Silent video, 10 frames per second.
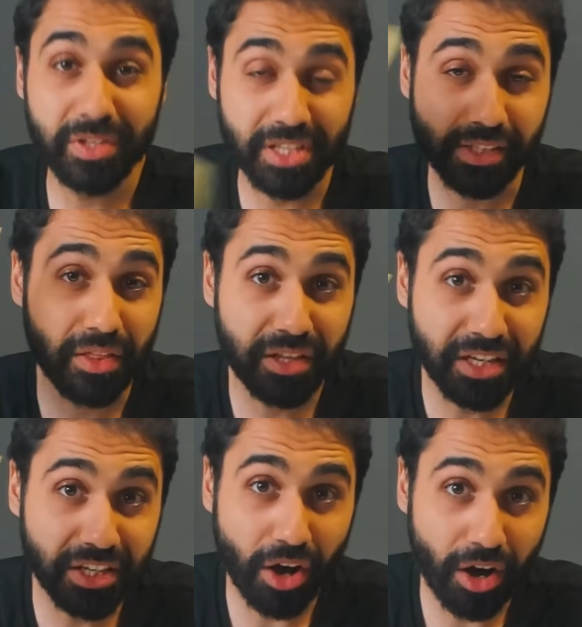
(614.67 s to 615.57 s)
these are the
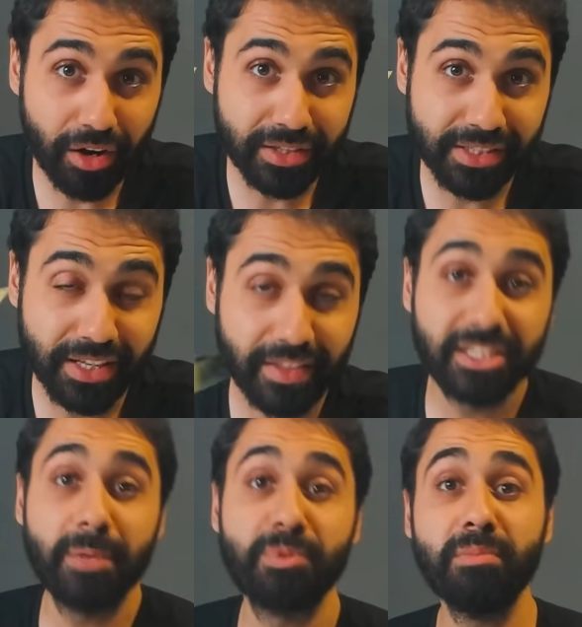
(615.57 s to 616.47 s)
three R's. In the
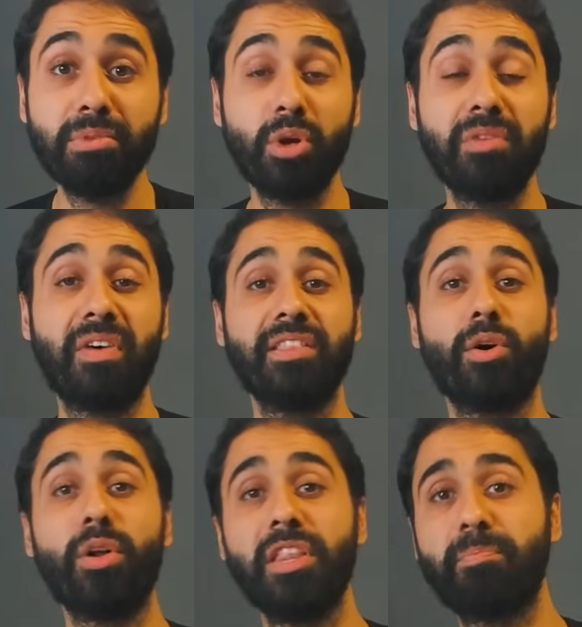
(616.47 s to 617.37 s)
description below, you'll find
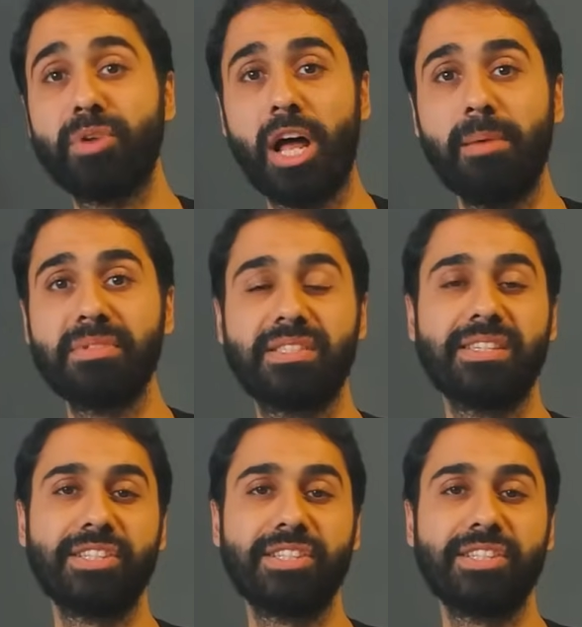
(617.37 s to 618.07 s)
all the prompts,